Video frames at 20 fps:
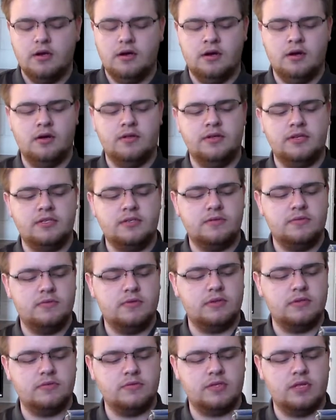Oh,
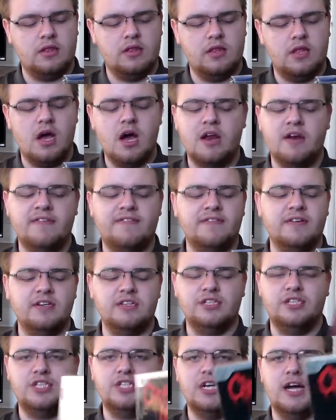this was a lot of
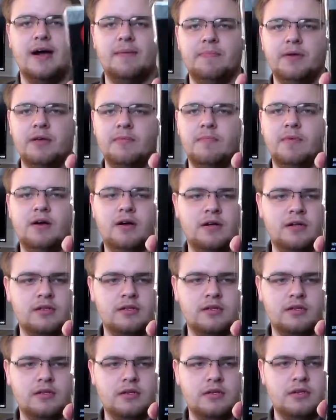fun. Chopping
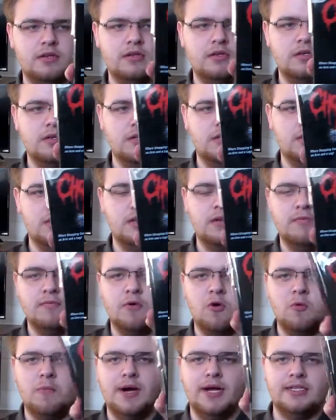Mall.
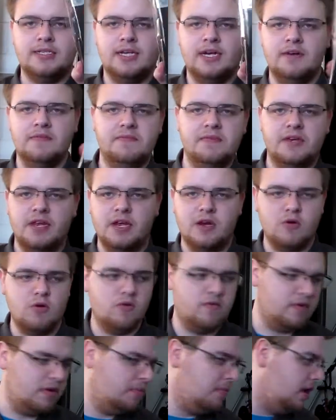Robots kind of take
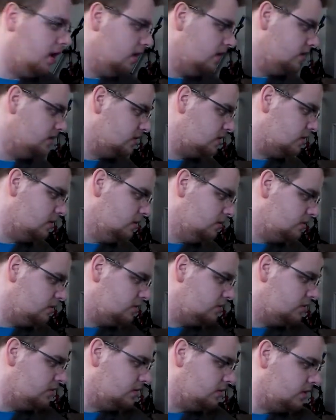over a mall and start
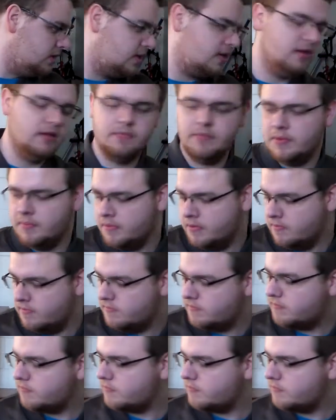killing people.